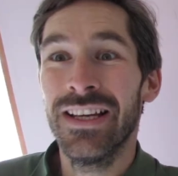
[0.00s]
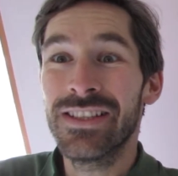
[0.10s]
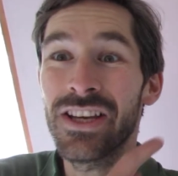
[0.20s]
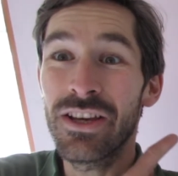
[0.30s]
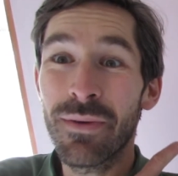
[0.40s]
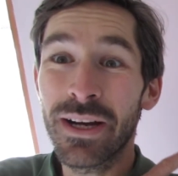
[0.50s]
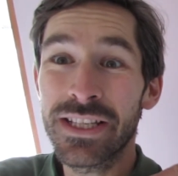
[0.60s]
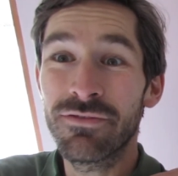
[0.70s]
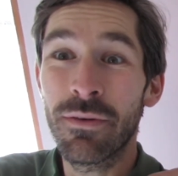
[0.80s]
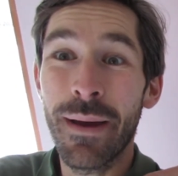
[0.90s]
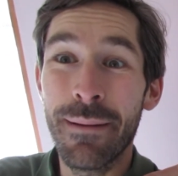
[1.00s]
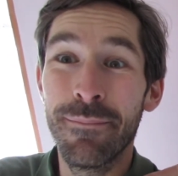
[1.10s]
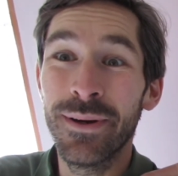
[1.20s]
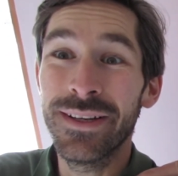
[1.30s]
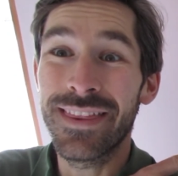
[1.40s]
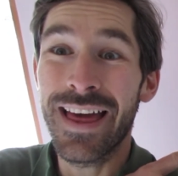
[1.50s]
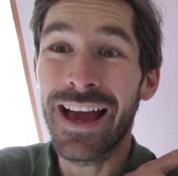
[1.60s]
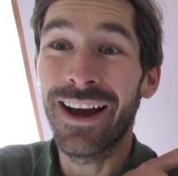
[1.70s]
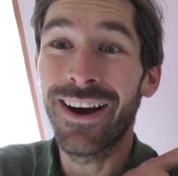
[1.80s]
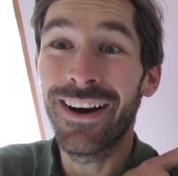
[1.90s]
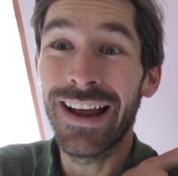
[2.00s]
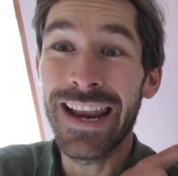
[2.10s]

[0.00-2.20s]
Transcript: So you might have remembered that our